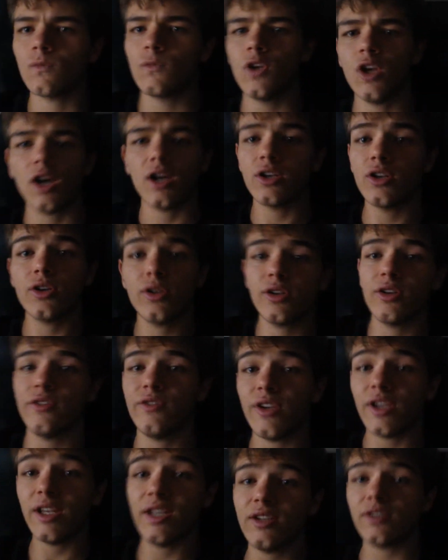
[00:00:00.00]
Yeah, I don't know if
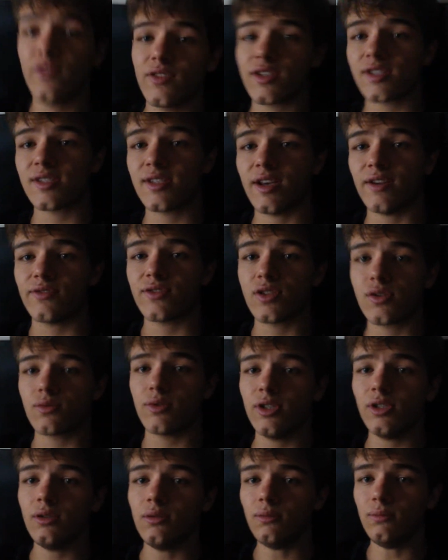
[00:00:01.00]
any of this stuff is
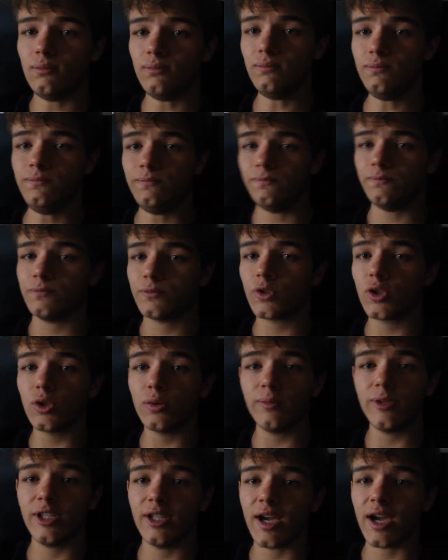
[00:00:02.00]
real. Could
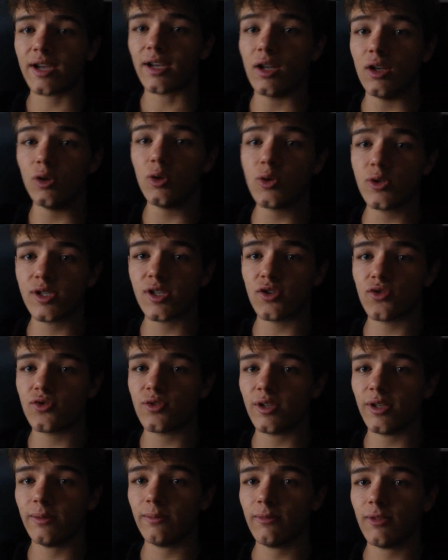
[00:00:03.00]
be like a lucid
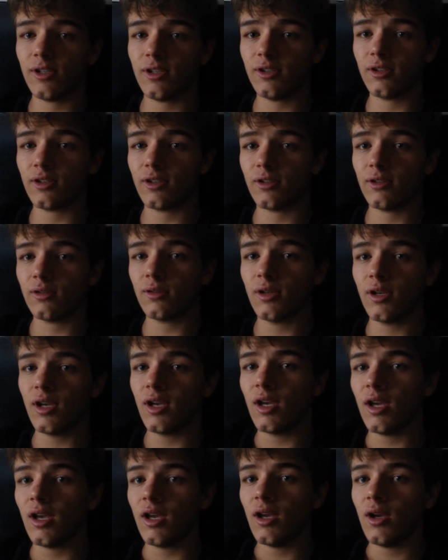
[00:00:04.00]
dream, you know,
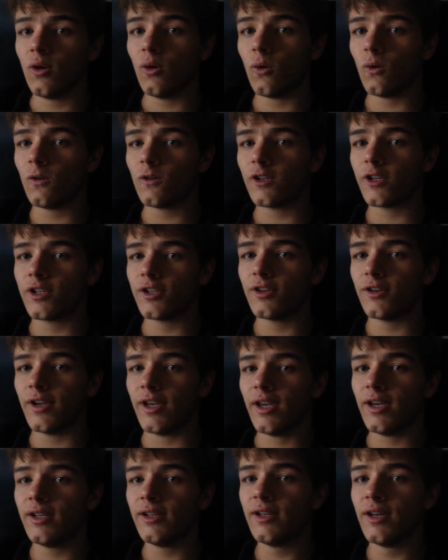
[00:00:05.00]
all in your
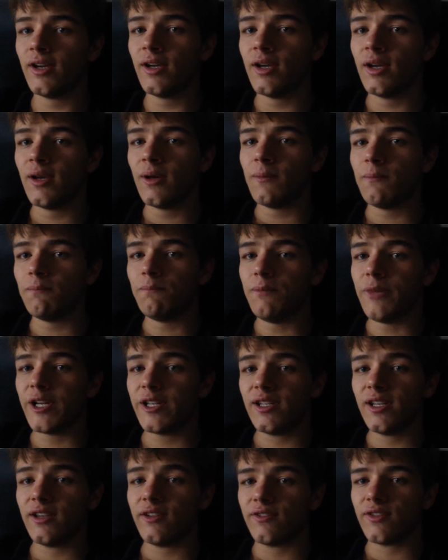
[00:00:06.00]
head.
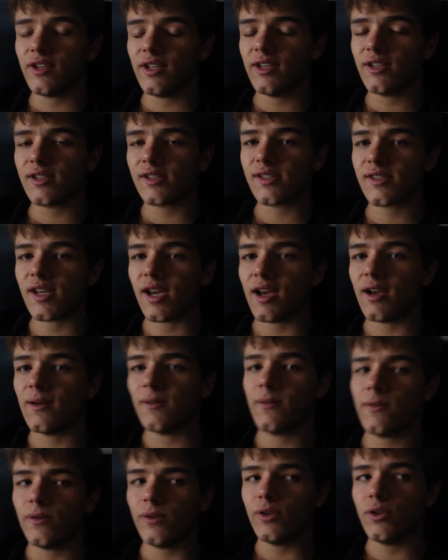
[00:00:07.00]
But if it is,
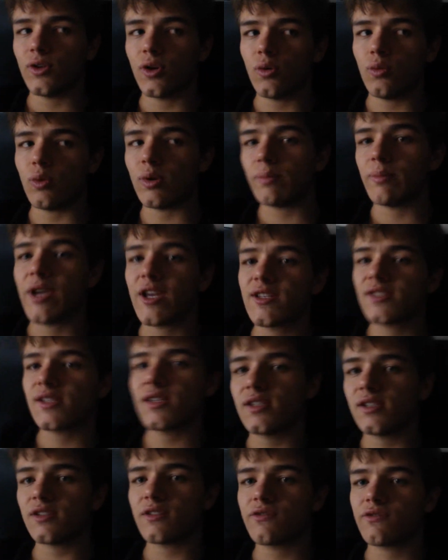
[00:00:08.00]
you know, what makes
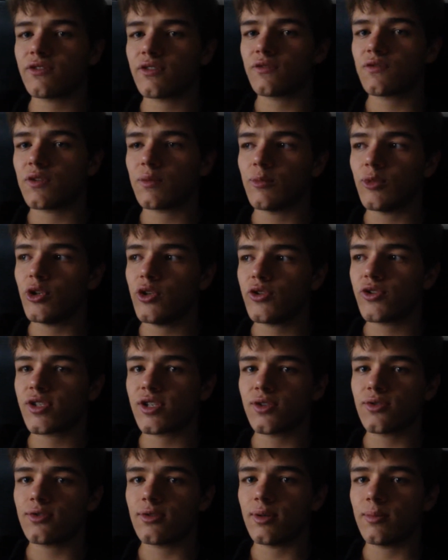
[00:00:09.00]
it different from a
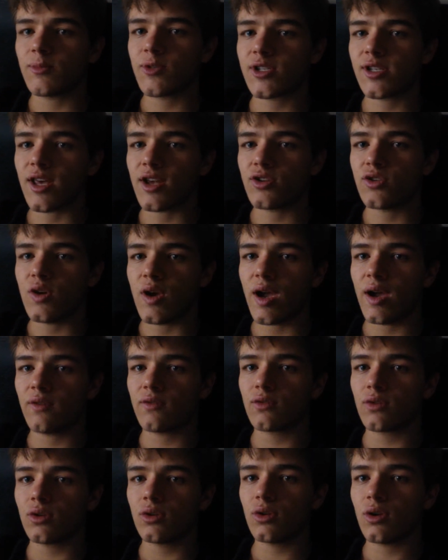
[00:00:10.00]
lucid dream is that you have
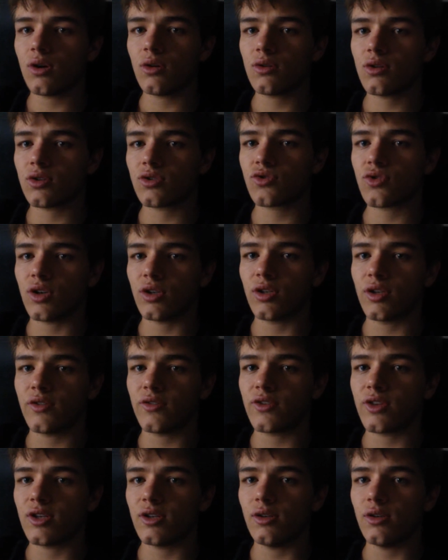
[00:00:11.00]
no control
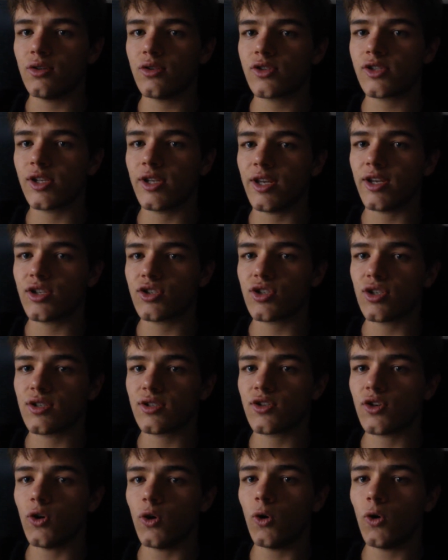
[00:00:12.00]
over the
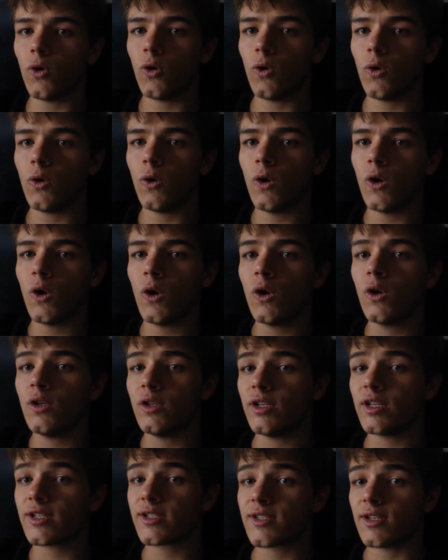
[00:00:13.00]
hallucinations, or
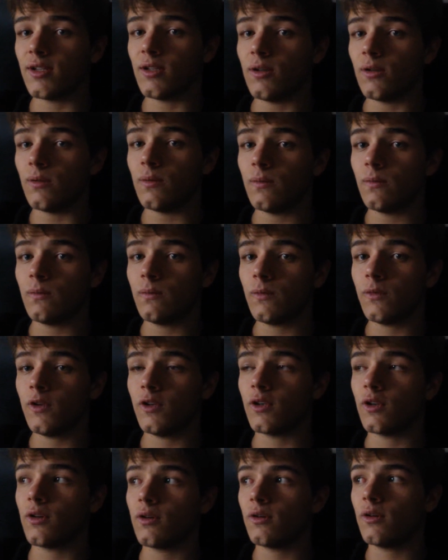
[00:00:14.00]
little, you
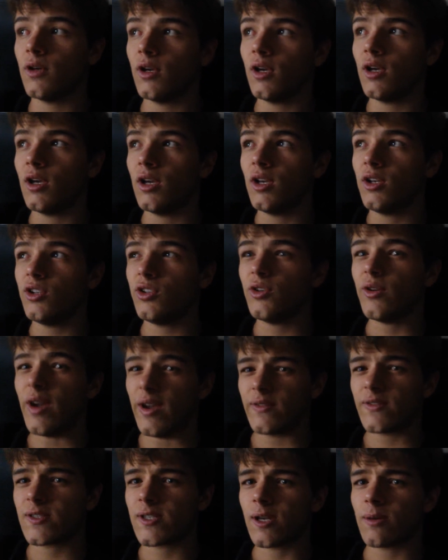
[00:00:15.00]
know. You do
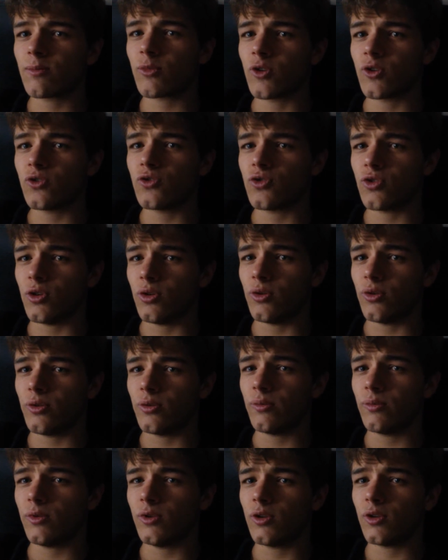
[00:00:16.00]
have some control,
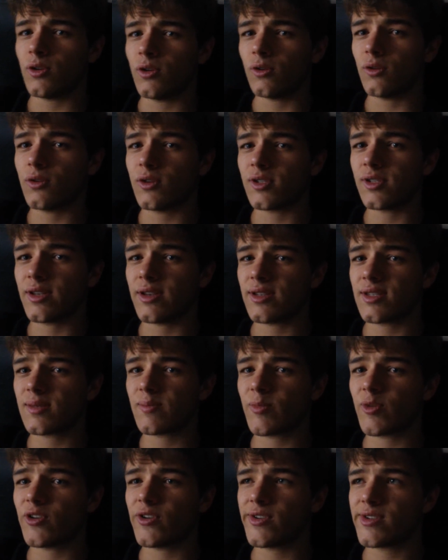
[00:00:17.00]
you know, because they're
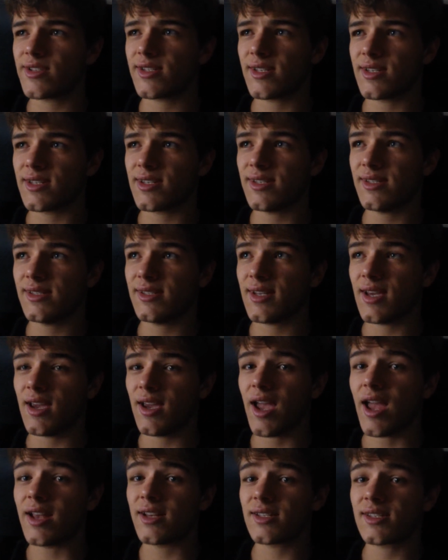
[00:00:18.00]
spirits
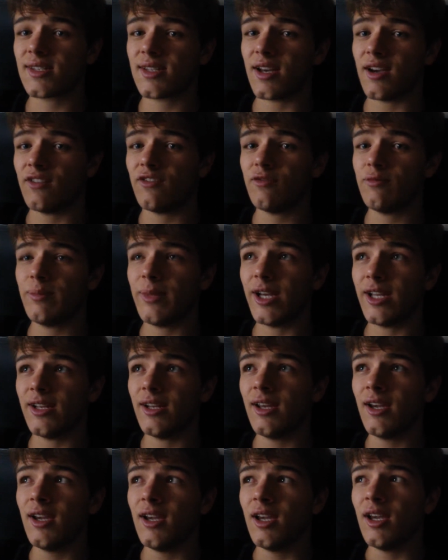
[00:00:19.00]
and stuff, but